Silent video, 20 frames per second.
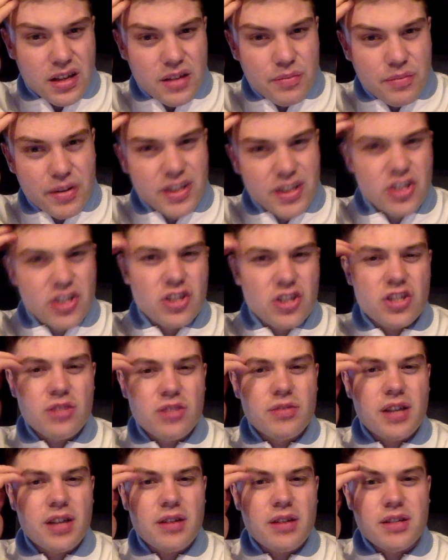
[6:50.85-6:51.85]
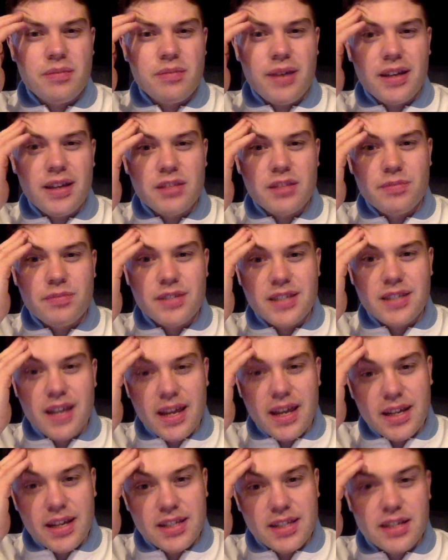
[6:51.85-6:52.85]
but it's just sometimes he makes
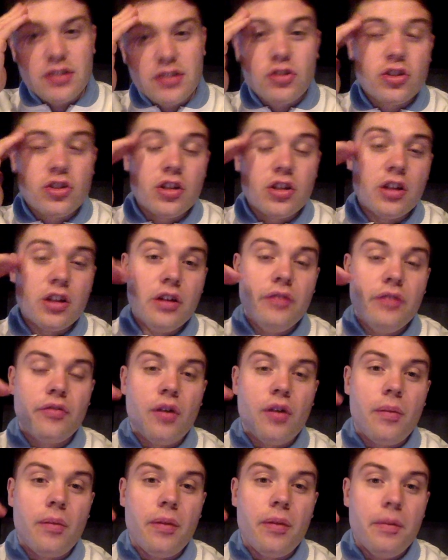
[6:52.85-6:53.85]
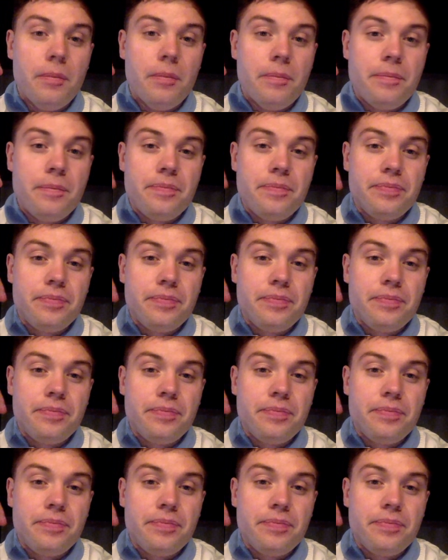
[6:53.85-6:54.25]
mistakes and doesn't learn from them.